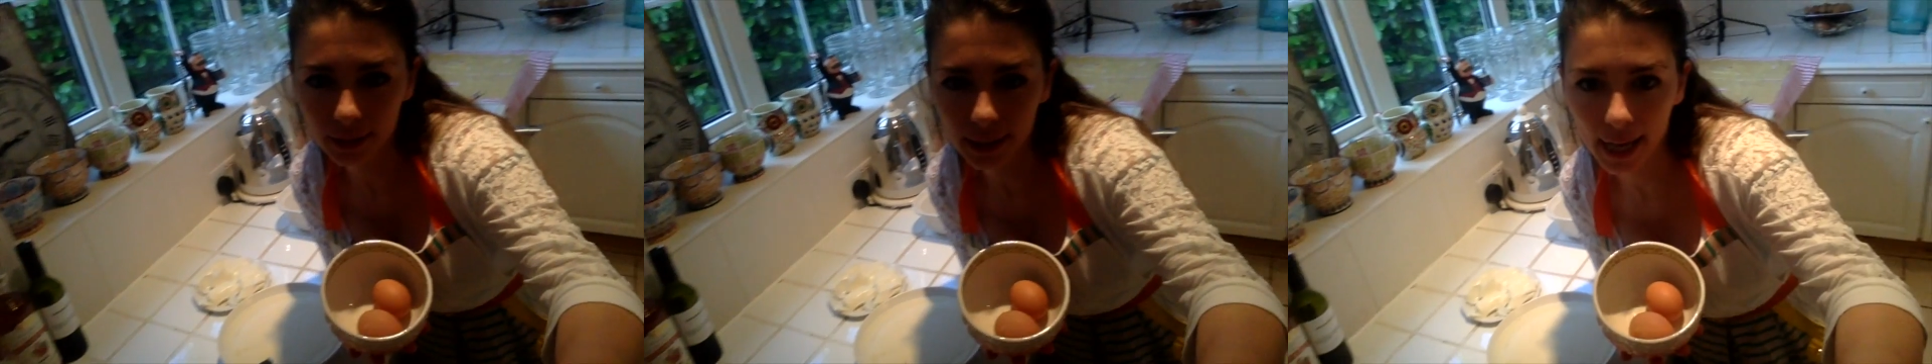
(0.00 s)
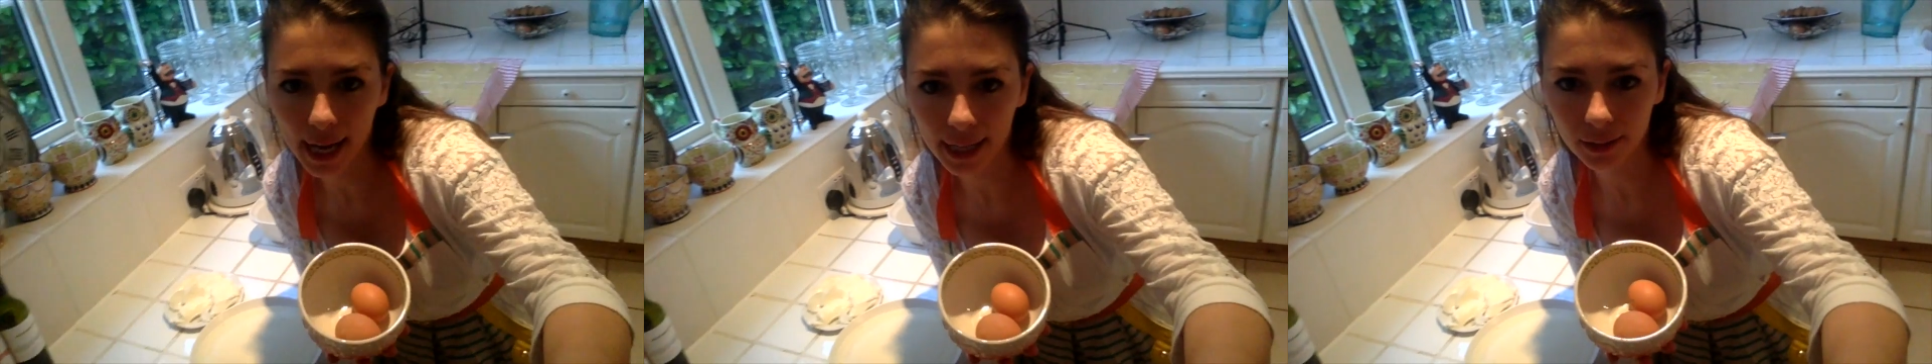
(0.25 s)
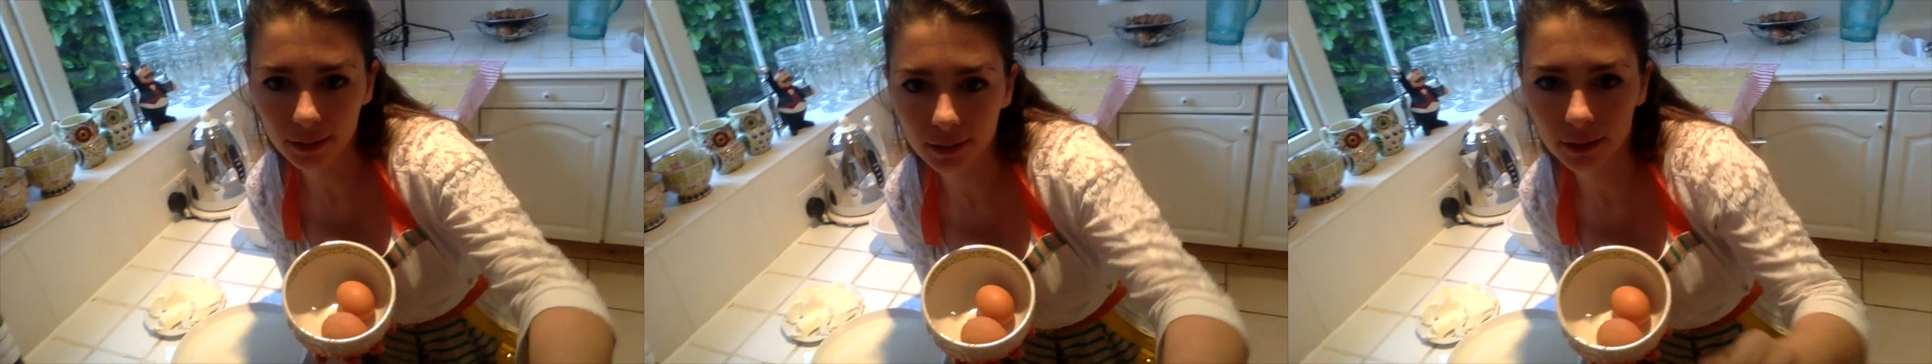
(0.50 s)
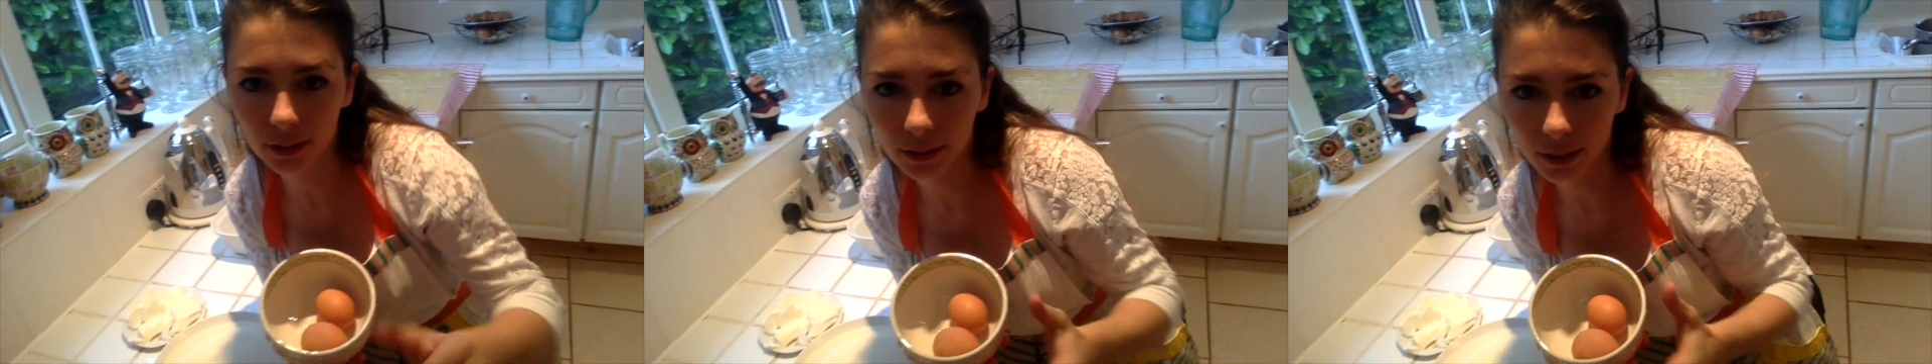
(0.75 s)
The
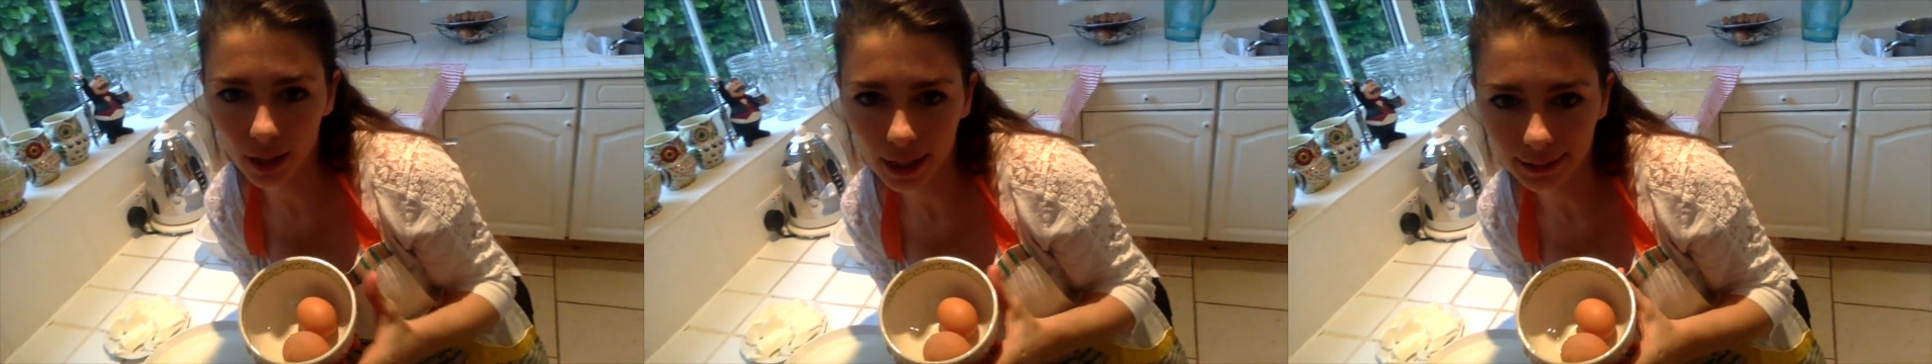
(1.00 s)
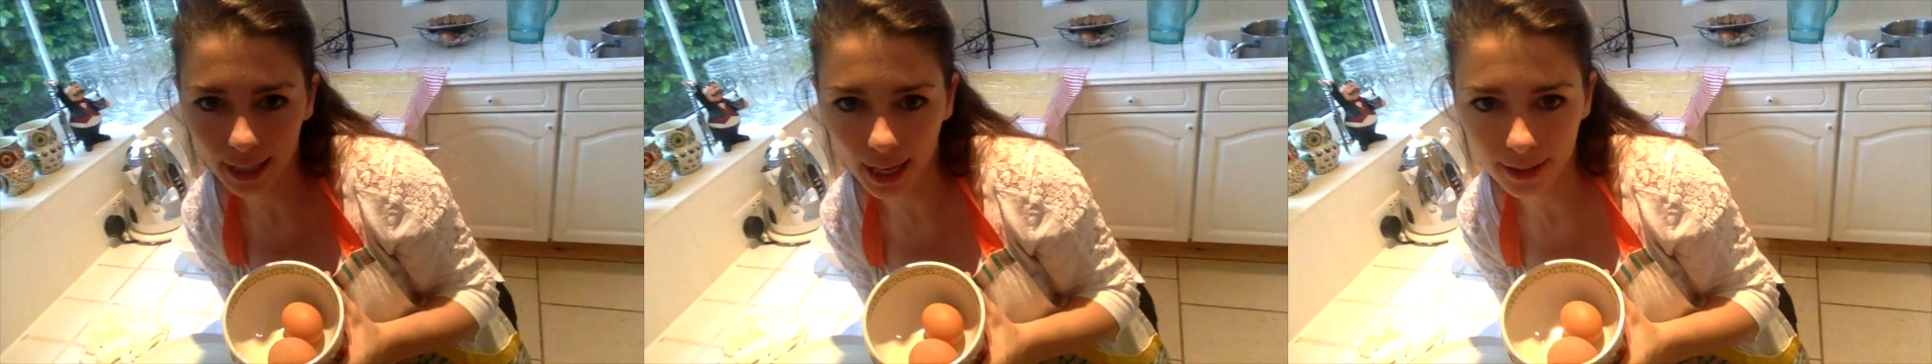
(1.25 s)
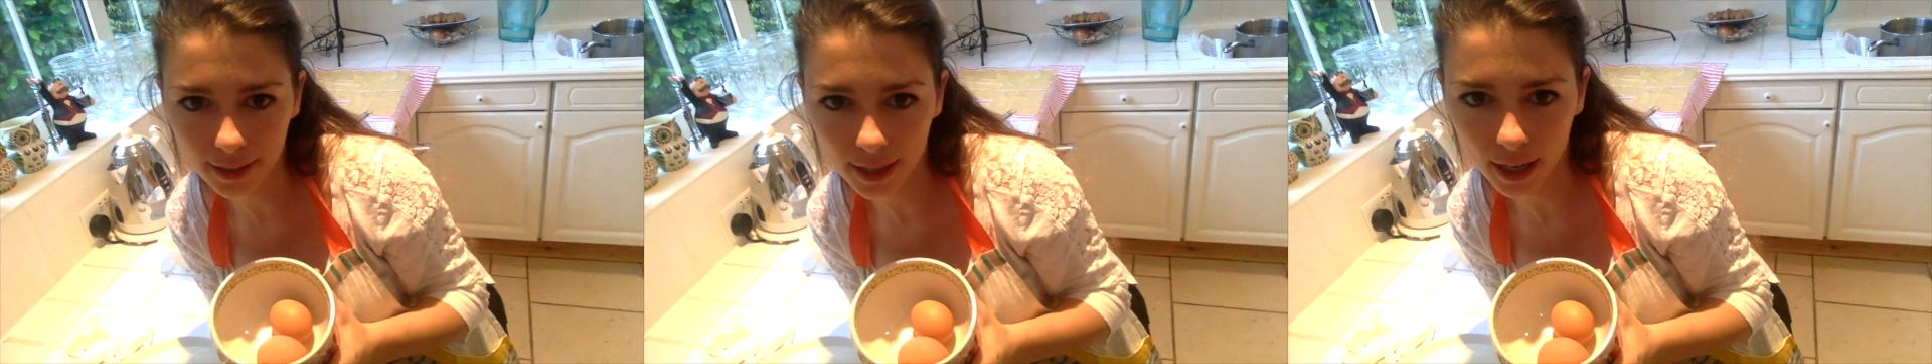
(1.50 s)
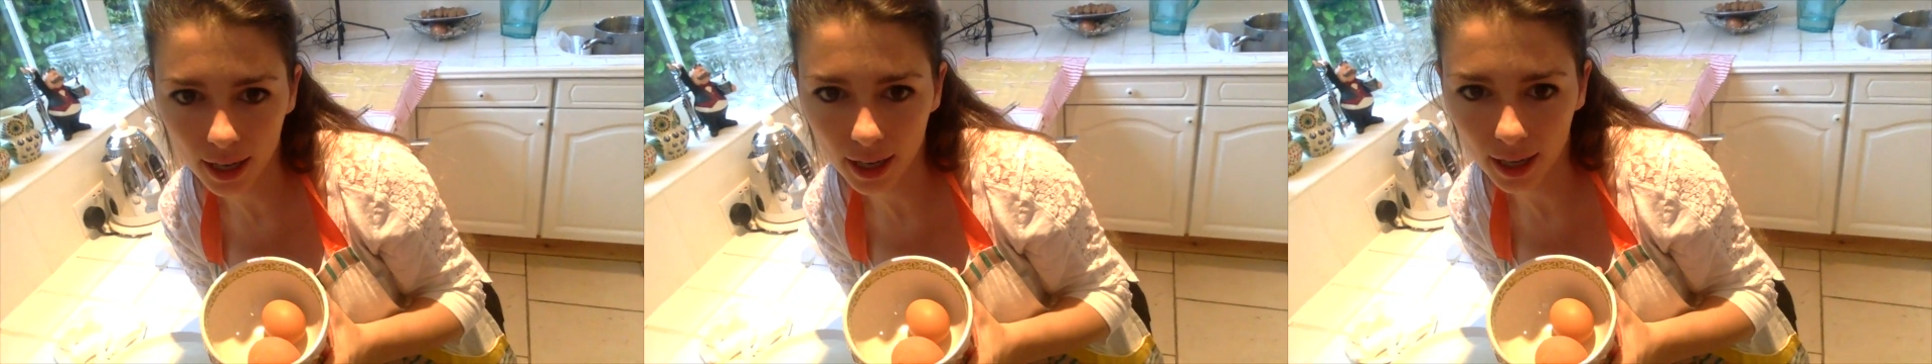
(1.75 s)
eggs in the
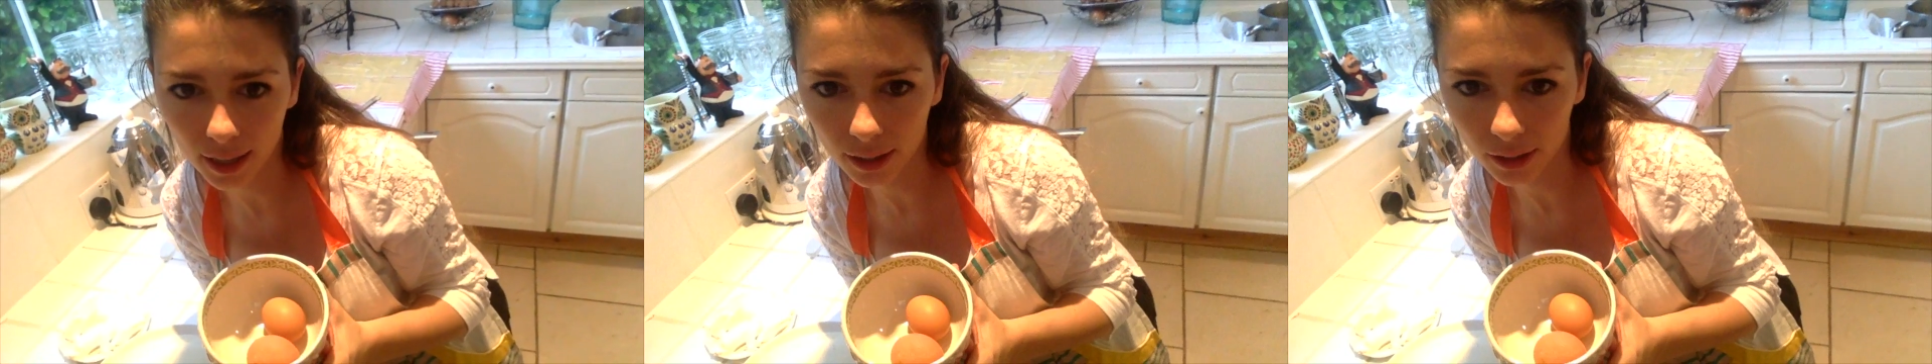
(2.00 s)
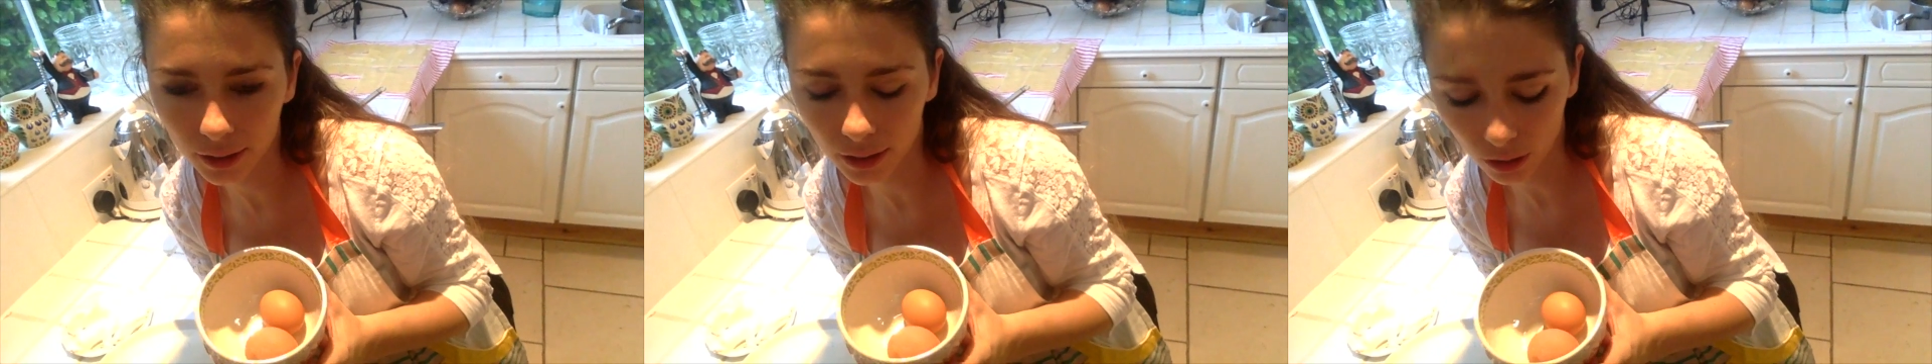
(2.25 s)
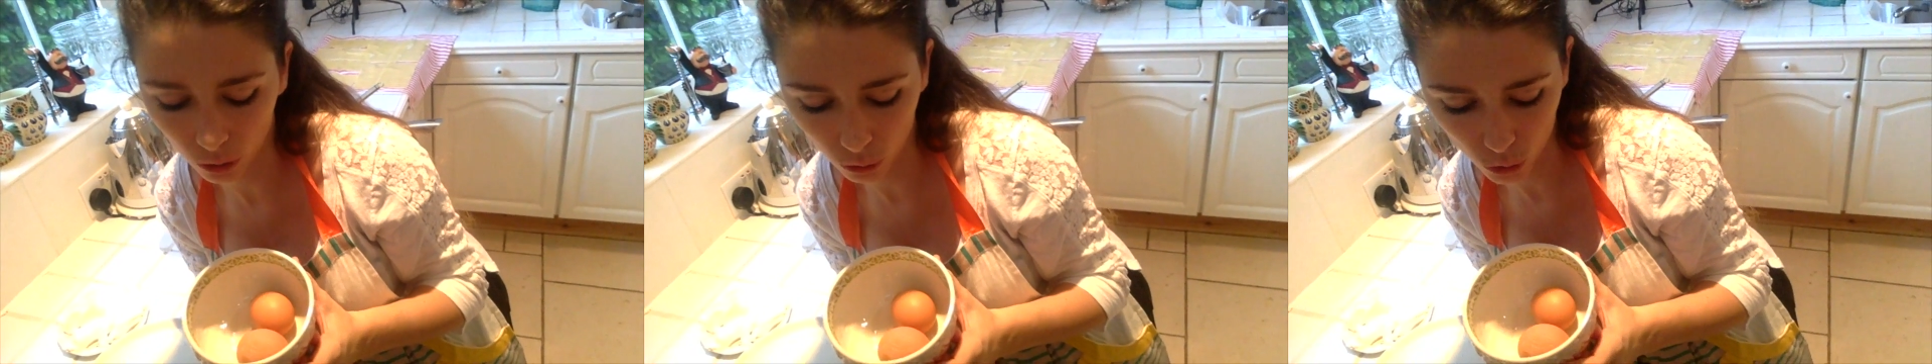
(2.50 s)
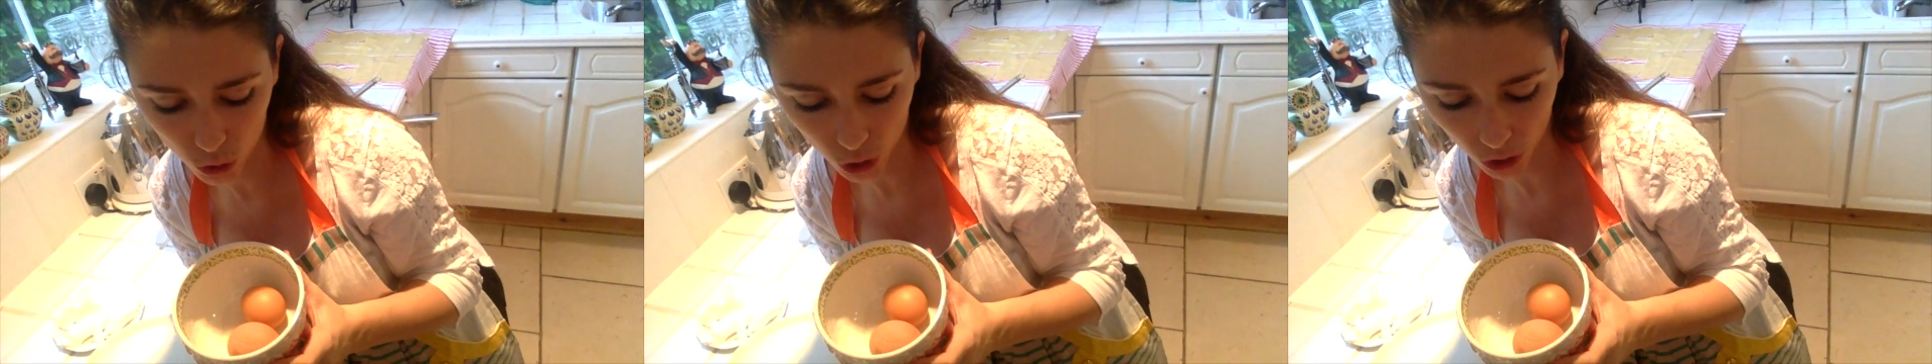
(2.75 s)
lasagna are an
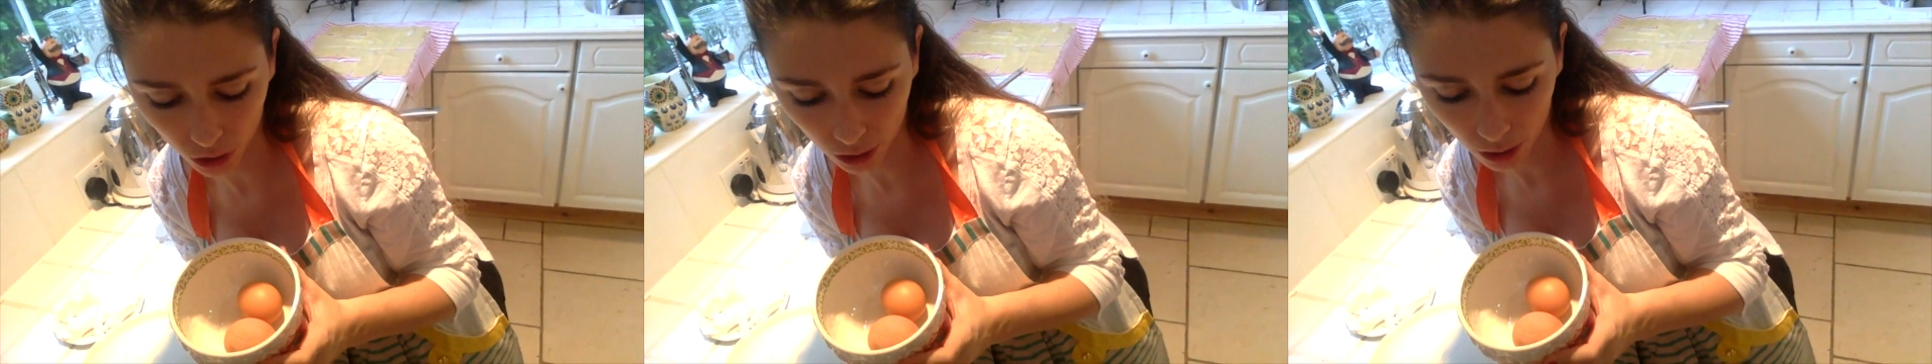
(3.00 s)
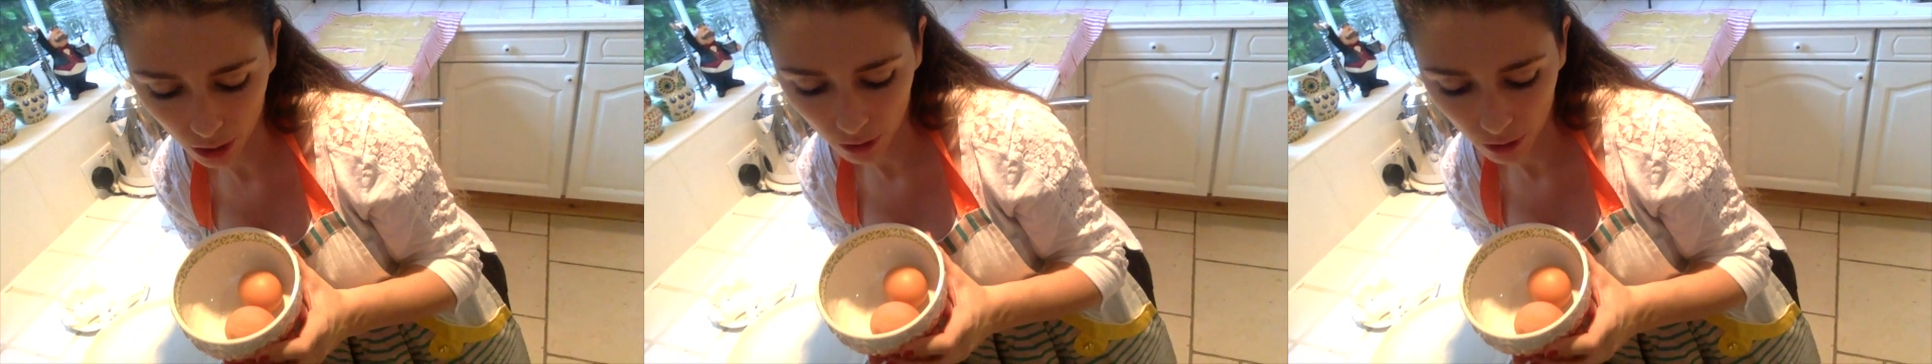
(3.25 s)
inclusion